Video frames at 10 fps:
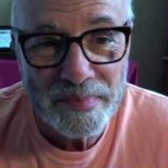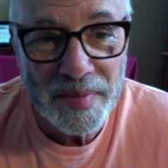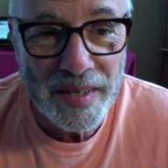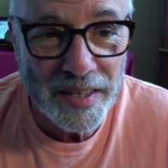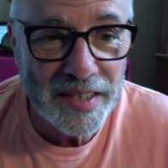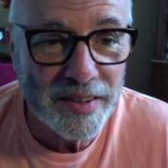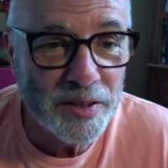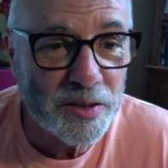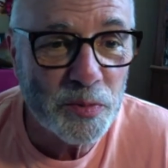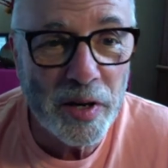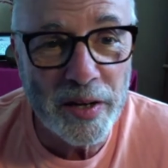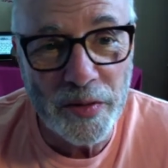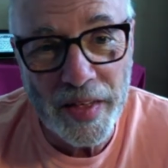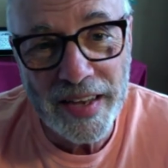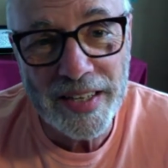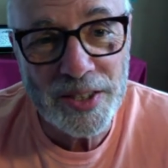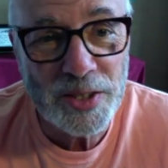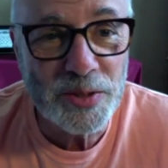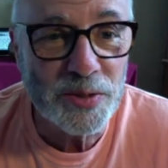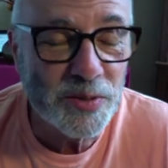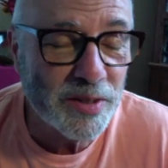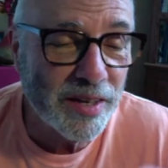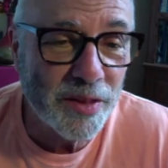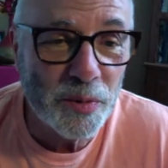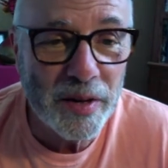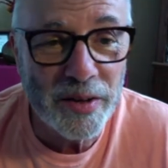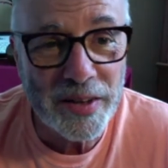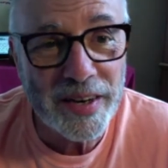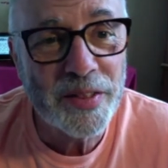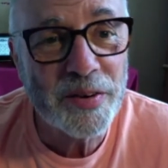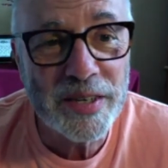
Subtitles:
may lean this way on that issue and the other way on another